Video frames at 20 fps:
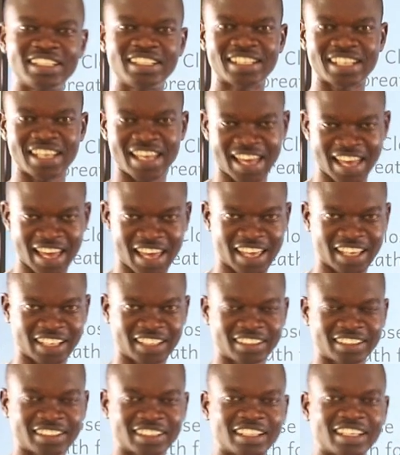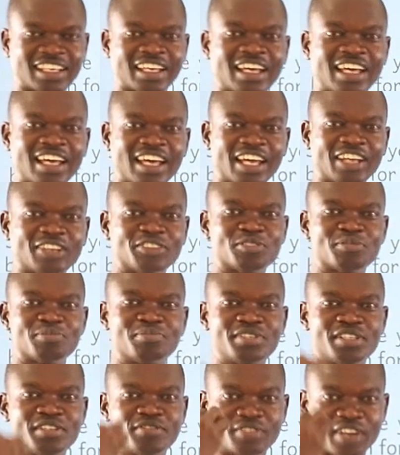in air and you
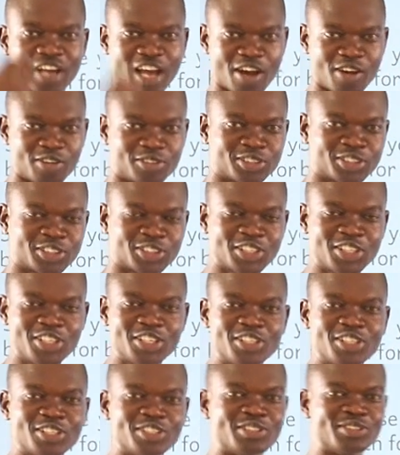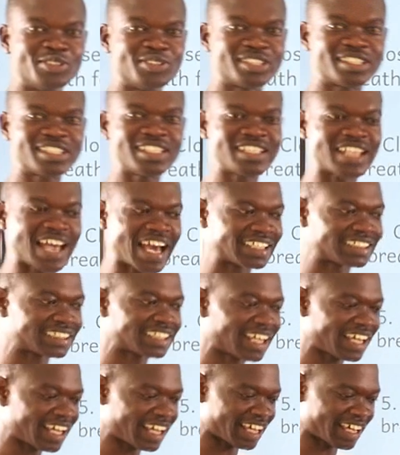breathe out, you see
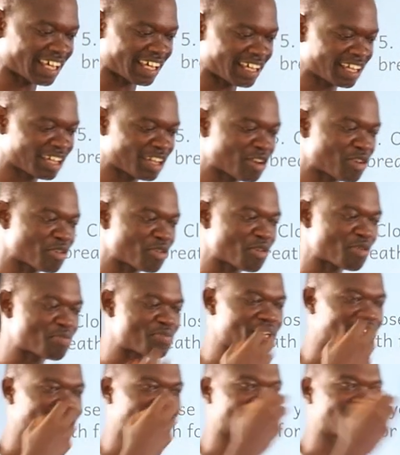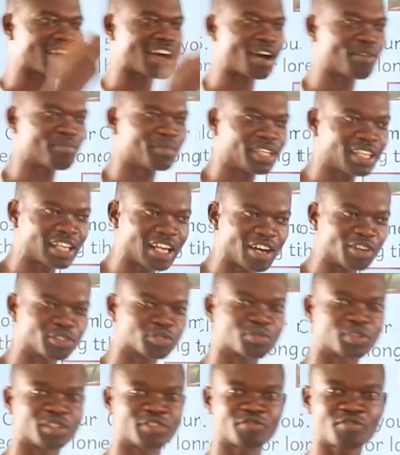that air will be coming
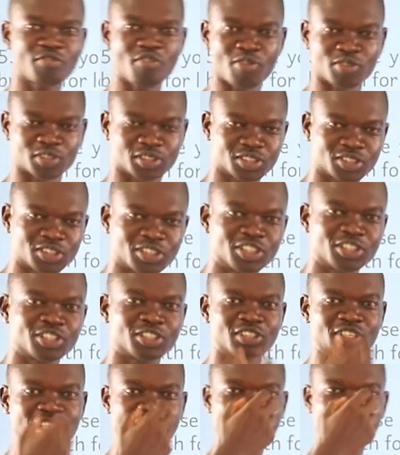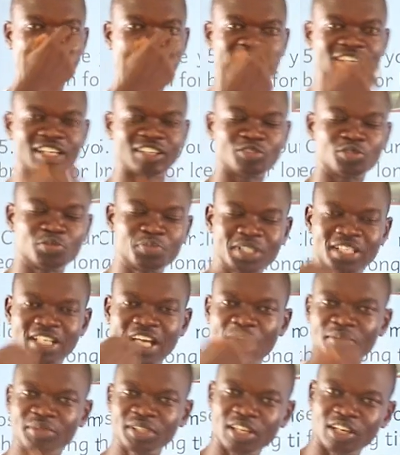out with force. It will be
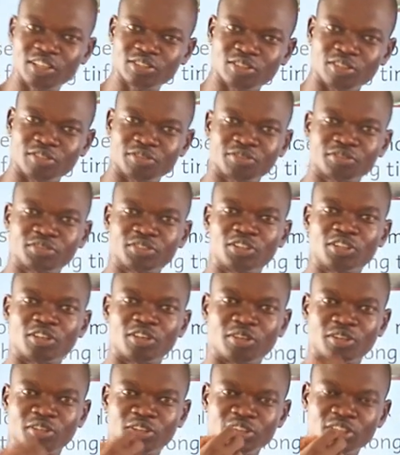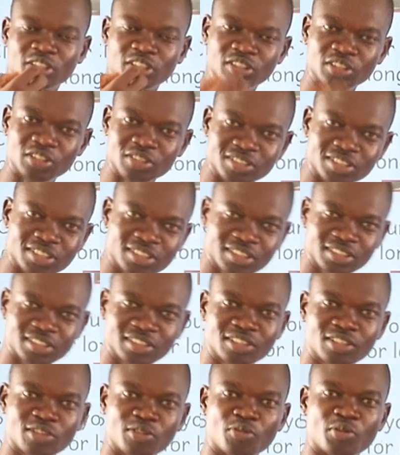coming out of your
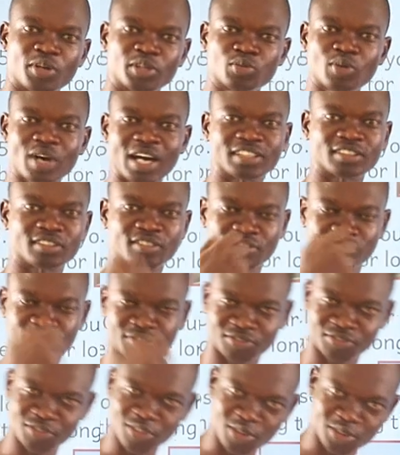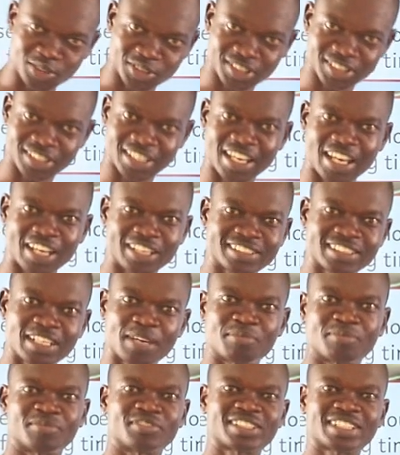nose with what? Force and
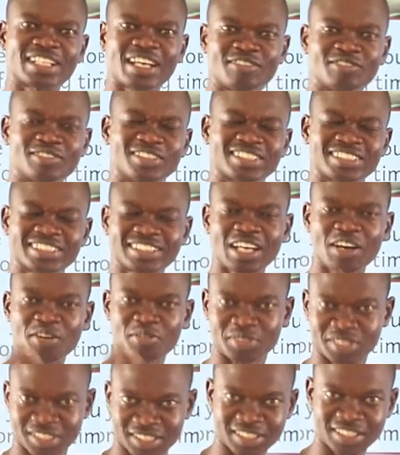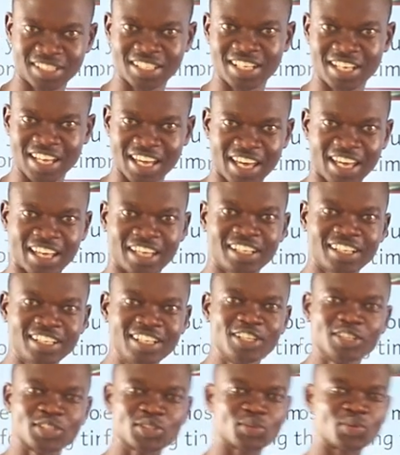some sound.
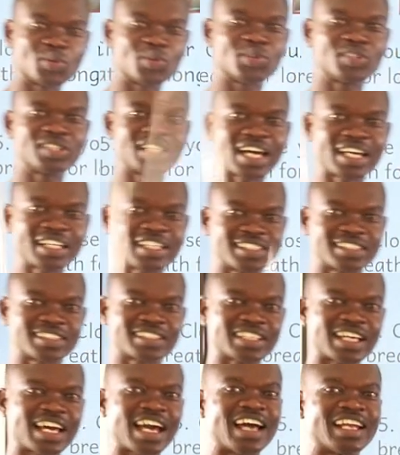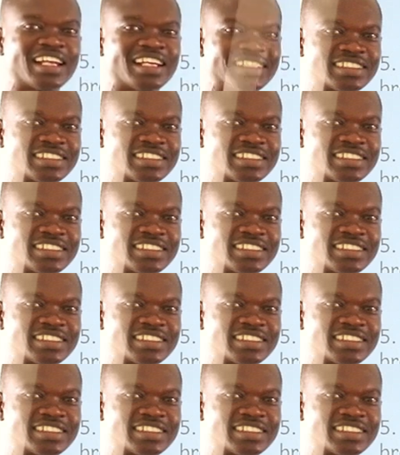So that is an